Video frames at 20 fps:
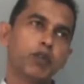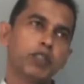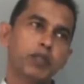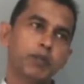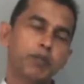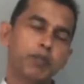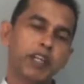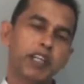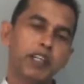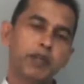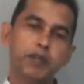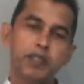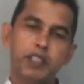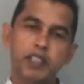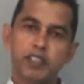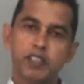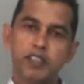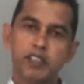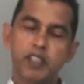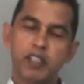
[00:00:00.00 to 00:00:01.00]
what the pandemic
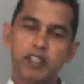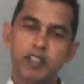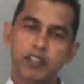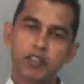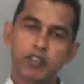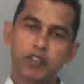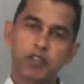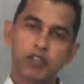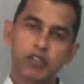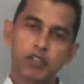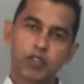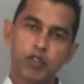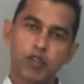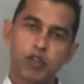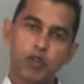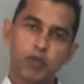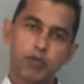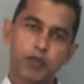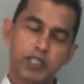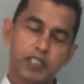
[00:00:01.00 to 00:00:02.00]
has done across the
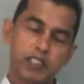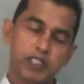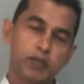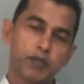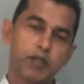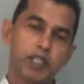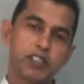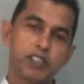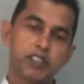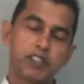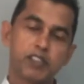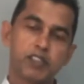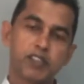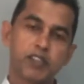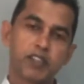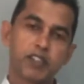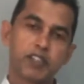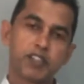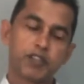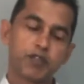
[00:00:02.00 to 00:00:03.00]
globe, there is mass
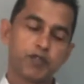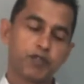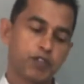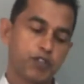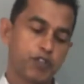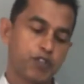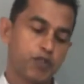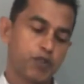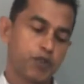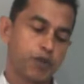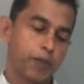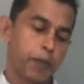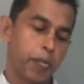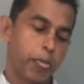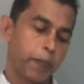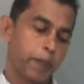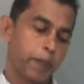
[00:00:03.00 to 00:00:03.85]
destruction for sure.